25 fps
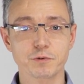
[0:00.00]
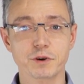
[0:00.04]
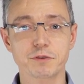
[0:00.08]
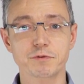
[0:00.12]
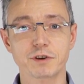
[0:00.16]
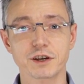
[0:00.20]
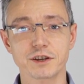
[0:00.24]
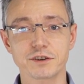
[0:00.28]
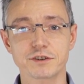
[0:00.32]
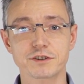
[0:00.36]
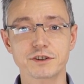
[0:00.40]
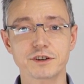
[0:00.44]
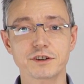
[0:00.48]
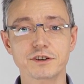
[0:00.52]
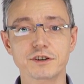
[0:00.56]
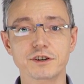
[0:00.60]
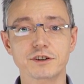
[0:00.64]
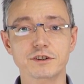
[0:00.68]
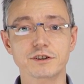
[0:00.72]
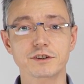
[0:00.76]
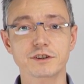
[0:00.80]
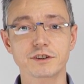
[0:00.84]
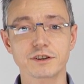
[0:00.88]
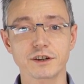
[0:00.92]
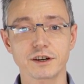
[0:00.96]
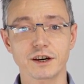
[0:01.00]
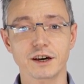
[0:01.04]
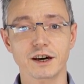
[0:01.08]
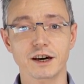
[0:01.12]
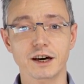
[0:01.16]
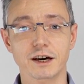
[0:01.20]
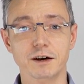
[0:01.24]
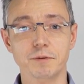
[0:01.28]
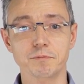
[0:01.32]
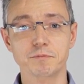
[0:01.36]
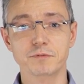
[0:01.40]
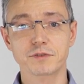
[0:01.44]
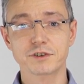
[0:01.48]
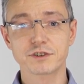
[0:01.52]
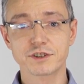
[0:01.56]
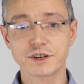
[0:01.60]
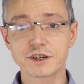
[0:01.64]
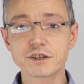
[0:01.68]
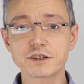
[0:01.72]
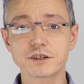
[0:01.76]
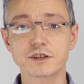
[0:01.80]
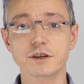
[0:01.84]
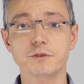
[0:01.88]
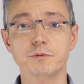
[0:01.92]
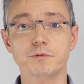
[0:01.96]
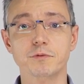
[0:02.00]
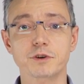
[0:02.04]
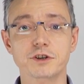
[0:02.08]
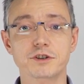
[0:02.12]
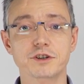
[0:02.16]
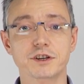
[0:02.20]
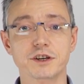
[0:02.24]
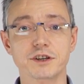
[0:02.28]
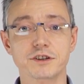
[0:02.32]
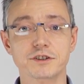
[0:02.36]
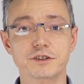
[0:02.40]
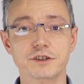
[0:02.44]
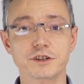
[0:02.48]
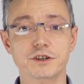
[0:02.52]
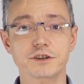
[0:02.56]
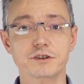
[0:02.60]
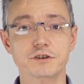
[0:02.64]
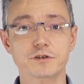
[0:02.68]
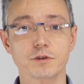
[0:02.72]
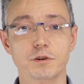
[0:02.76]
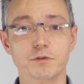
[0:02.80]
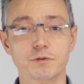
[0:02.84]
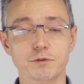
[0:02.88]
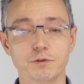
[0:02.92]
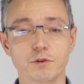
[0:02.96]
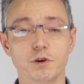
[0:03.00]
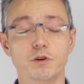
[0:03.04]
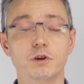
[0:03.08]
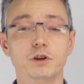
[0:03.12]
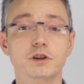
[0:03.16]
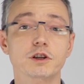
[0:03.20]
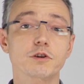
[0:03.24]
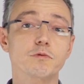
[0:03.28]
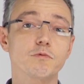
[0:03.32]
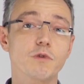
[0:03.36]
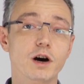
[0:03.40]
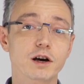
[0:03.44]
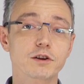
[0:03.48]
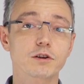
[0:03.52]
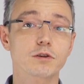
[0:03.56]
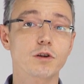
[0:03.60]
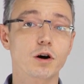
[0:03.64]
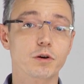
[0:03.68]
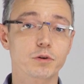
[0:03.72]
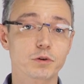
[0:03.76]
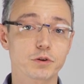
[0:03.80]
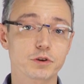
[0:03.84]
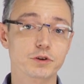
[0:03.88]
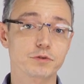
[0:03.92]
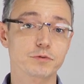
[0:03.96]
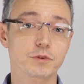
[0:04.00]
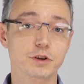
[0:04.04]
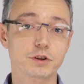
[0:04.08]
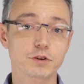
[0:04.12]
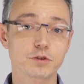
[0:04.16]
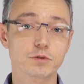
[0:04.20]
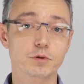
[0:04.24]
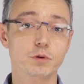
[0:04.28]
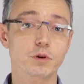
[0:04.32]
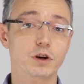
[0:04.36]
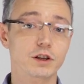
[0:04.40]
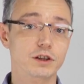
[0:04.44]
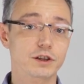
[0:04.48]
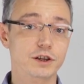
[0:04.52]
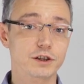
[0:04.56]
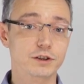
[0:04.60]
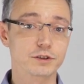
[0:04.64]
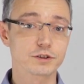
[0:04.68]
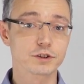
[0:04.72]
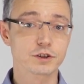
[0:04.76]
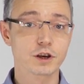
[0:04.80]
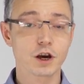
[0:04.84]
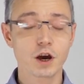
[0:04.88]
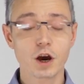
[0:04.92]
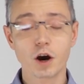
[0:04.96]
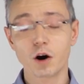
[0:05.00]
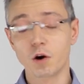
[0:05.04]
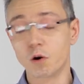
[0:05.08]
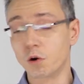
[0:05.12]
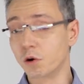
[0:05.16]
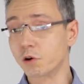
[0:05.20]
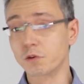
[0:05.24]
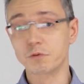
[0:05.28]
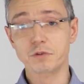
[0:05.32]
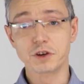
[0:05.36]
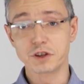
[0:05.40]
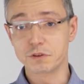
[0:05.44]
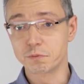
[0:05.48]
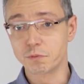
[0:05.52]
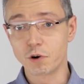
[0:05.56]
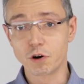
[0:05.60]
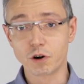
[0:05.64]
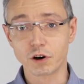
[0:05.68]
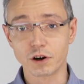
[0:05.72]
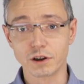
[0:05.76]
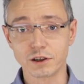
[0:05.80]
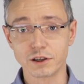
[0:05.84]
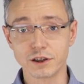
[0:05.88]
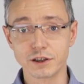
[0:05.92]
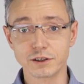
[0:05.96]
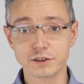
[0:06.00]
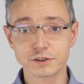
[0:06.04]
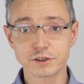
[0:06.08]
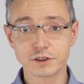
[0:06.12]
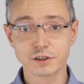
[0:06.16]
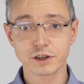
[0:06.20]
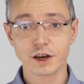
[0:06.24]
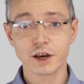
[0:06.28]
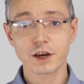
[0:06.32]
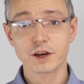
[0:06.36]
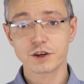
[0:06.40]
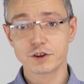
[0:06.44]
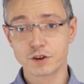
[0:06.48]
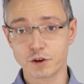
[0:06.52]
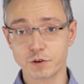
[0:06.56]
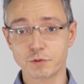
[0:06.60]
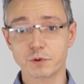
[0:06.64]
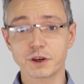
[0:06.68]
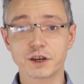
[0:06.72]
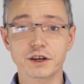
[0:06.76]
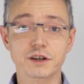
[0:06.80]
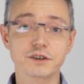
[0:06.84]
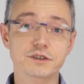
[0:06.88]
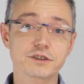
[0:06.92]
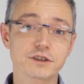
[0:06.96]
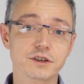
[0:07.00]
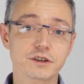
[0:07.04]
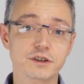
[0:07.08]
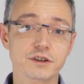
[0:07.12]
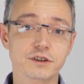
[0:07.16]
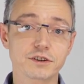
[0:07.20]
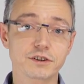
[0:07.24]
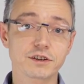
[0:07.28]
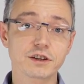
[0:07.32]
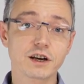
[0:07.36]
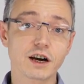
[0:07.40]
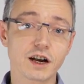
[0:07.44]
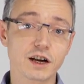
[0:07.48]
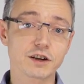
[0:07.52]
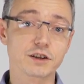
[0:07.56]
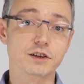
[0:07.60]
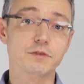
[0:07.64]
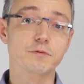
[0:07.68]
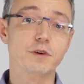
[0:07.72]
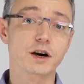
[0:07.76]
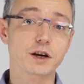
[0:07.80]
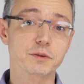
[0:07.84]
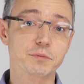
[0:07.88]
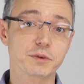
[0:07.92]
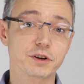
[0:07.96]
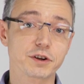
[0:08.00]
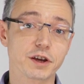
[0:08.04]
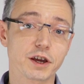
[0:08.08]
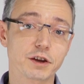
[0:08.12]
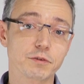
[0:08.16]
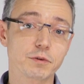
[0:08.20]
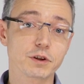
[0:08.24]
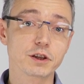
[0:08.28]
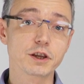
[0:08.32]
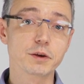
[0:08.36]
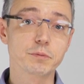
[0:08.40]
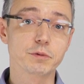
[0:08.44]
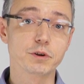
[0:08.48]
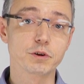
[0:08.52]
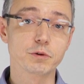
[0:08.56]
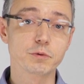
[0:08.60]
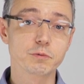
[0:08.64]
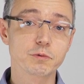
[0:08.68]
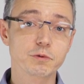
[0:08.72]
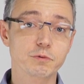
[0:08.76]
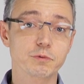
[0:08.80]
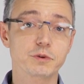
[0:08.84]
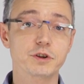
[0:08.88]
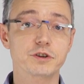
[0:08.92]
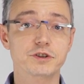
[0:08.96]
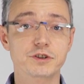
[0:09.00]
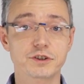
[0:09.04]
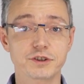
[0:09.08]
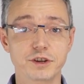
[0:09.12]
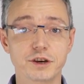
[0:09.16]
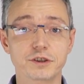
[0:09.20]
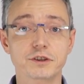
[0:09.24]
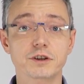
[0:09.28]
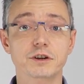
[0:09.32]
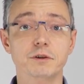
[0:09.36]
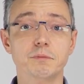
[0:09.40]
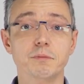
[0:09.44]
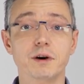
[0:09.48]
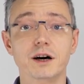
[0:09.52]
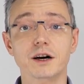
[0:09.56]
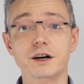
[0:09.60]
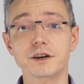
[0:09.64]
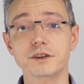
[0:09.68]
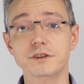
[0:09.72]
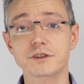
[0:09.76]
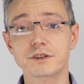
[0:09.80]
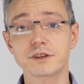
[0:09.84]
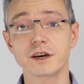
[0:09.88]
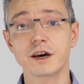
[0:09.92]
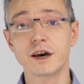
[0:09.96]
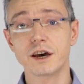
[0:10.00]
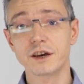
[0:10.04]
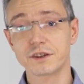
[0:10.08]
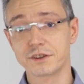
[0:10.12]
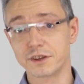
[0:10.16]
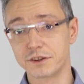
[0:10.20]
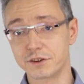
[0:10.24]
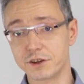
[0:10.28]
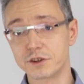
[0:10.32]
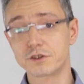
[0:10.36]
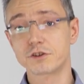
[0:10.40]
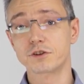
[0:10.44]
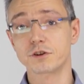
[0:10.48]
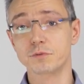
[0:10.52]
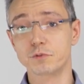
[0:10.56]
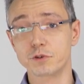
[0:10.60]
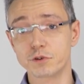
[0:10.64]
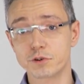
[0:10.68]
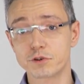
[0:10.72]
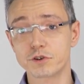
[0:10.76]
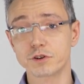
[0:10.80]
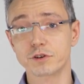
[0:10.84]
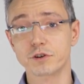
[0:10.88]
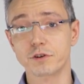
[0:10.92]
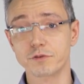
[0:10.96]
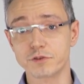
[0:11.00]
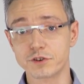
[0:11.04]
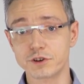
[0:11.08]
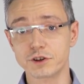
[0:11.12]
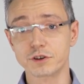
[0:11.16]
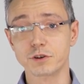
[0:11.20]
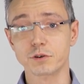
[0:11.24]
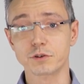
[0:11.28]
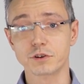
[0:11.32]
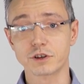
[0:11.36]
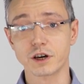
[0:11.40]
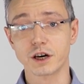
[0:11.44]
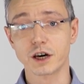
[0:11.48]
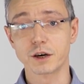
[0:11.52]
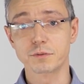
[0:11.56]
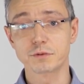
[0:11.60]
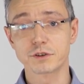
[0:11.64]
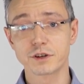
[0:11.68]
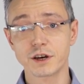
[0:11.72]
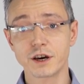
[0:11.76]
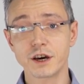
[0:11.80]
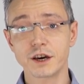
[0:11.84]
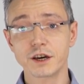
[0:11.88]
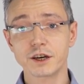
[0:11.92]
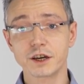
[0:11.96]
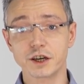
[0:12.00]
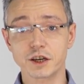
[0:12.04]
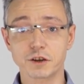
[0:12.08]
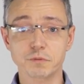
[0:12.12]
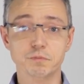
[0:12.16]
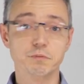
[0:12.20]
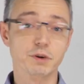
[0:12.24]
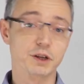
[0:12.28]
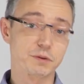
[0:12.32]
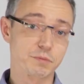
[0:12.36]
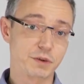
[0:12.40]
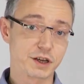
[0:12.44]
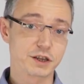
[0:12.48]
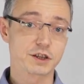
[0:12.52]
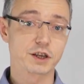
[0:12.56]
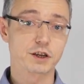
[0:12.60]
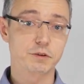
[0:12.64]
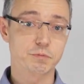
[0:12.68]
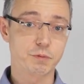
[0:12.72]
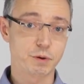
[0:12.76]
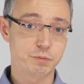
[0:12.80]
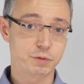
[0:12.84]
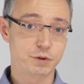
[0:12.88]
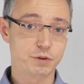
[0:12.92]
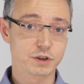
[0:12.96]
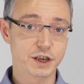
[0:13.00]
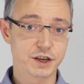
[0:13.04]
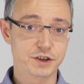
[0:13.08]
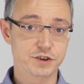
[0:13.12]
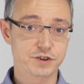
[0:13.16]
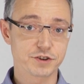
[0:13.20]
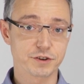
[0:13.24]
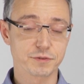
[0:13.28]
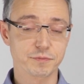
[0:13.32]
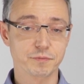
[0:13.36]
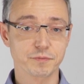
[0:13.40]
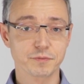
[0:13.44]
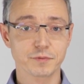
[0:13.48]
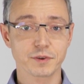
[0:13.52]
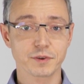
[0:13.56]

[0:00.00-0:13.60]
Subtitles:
we've considered a system which consists of only one locus with two alleles or with more alleles. So we considered Hardy-Weinberg equilibrium, which determines the distribution of genotypes in panmictic population.